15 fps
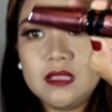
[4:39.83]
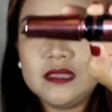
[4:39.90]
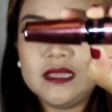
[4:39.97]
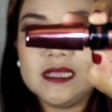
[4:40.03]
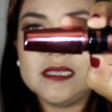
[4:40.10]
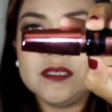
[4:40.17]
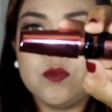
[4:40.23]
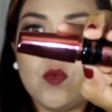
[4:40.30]

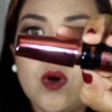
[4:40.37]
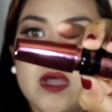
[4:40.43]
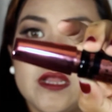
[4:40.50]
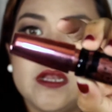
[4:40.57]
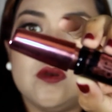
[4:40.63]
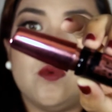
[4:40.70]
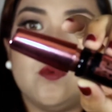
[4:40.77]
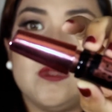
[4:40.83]
This
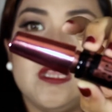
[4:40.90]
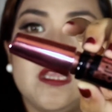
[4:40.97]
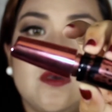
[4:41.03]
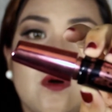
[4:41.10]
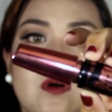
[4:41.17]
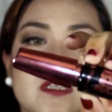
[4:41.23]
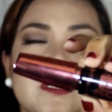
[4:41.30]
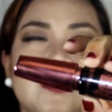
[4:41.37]
one only
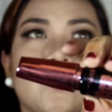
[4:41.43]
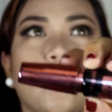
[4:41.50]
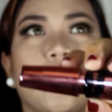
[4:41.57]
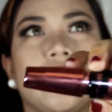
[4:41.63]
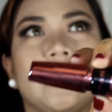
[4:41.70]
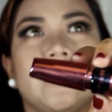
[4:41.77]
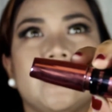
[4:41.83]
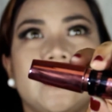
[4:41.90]
cost
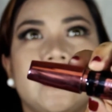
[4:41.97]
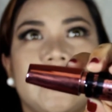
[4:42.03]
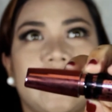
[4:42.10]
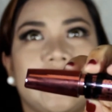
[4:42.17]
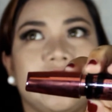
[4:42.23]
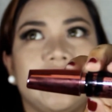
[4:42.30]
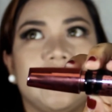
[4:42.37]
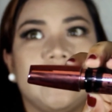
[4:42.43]

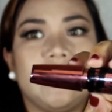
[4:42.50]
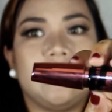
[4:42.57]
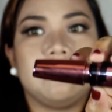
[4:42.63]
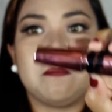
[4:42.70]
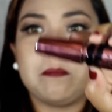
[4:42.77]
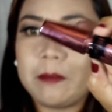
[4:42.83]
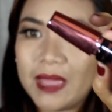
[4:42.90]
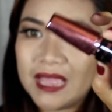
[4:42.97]

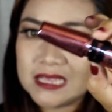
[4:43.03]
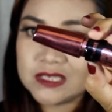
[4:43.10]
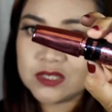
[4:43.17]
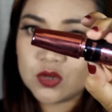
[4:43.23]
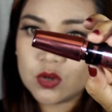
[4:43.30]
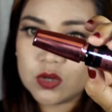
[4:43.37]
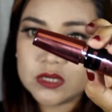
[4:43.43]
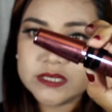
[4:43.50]
199
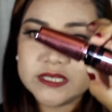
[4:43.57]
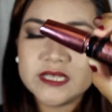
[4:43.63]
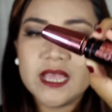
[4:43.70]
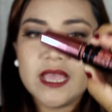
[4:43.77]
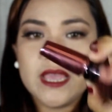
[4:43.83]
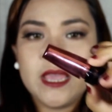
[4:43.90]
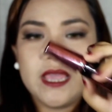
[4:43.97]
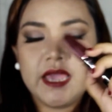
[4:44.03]
pesos,
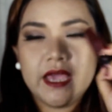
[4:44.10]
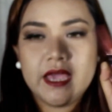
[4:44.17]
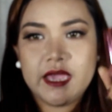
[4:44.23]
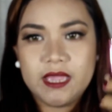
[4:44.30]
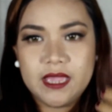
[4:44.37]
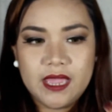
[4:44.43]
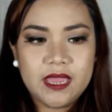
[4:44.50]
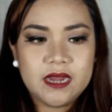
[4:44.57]

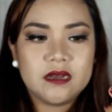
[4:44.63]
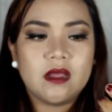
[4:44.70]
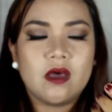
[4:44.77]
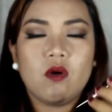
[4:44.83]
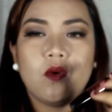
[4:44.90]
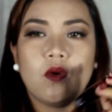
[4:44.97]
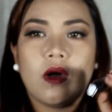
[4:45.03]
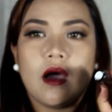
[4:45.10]
and
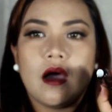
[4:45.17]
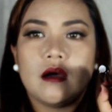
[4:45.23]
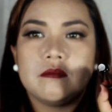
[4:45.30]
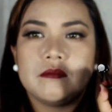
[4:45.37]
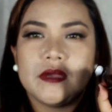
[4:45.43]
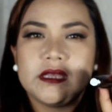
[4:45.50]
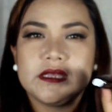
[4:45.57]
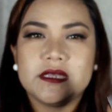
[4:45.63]

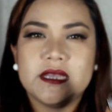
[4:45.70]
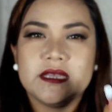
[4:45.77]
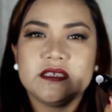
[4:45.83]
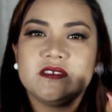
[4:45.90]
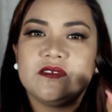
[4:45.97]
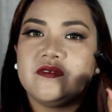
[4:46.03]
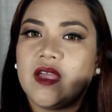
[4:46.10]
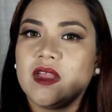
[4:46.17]
it
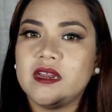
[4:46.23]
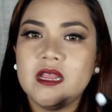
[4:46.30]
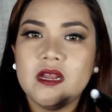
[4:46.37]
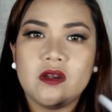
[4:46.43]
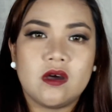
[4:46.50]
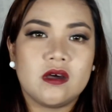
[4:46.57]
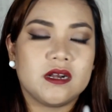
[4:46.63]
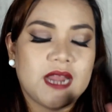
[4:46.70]
is very
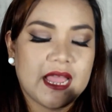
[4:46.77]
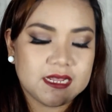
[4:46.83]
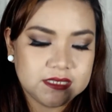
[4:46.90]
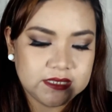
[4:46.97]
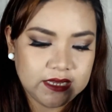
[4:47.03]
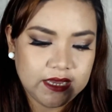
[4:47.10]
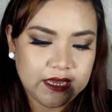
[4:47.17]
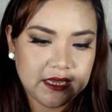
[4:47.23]
long
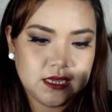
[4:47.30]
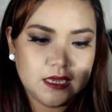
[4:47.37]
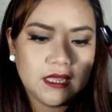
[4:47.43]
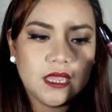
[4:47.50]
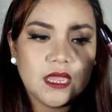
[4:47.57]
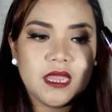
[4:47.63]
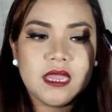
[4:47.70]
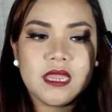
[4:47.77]
lasting
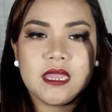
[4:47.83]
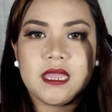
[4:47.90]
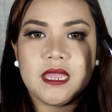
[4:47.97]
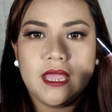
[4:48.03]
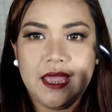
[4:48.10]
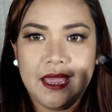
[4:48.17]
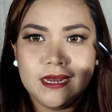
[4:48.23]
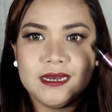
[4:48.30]

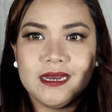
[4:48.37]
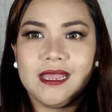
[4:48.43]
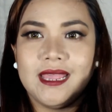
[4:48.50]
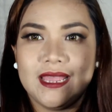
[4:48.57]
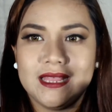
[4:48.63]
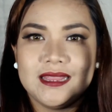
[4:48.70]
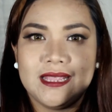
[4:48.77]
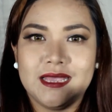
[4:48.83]
and
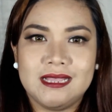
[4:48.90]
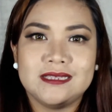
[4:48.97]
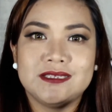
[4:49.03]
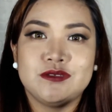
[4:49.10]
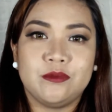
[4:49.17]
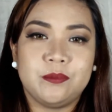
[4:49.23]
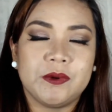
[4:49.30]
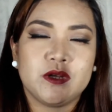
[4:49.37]
it
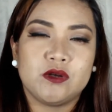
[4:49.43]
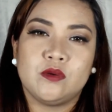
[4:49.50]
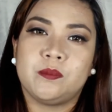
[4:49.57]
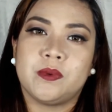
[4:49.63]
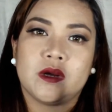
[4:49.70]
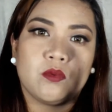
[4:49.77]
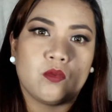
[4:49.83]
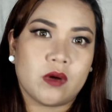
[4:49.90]
is super
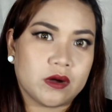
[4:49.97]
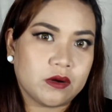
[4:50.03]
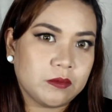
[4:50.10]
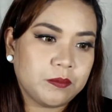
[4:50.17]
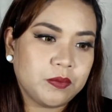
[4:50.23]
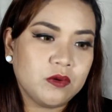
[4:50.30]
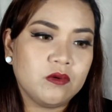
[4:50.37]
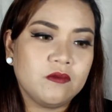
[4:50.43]
duper
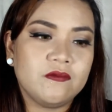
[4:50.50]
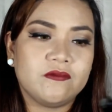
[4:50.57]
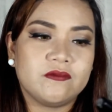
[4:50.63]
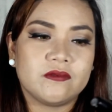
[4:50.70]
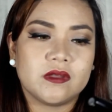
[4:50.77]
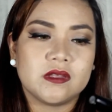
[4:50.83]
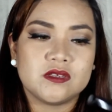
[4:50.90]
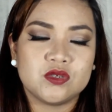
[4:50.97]
waterproof.
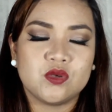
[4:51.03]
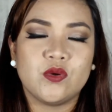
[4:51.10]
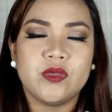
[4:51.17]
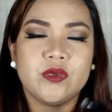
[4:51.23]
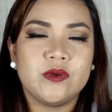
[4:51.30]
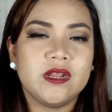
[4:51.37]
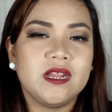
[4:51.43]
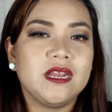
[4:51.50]
So
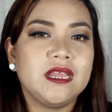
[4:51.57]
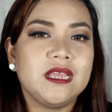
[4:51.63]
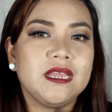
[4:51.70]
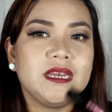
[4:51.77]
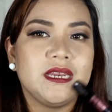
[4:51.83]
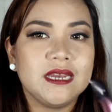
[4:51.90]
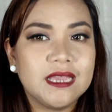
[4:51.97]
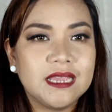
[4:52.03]
you
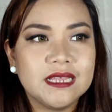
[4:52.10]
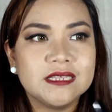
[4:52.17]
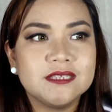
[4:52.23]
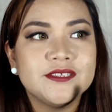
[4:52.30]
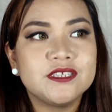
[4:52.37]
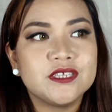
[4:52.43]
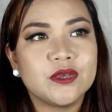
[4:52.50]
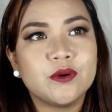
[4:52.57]
really need
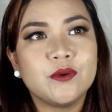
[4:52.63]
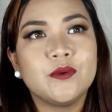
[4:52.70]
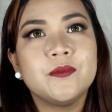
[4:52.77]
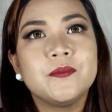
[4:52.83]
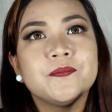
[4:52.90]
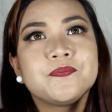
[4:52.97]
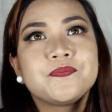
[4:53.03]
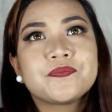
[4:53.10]
to
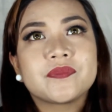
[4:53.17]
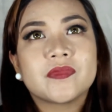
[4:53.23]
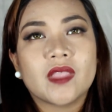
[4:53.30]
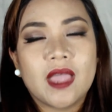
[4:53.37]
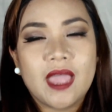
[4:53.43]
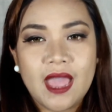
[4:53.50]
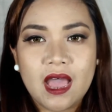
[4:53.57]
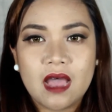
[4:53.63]

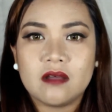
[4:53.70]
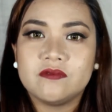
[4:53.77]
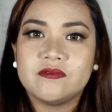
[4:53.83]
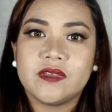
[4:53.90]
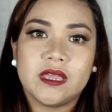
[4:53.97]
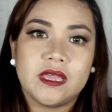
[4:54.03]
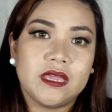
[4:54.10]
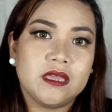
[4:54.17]

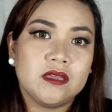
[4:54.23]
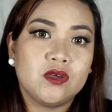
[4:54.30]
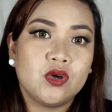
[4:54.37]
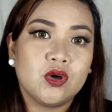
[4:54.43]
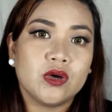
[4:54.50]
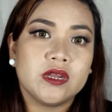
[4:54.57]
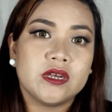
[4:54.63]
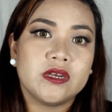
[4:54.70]
have a
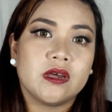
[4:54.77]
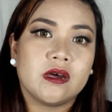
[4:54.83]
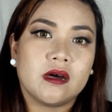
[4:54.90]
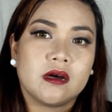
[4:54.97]
good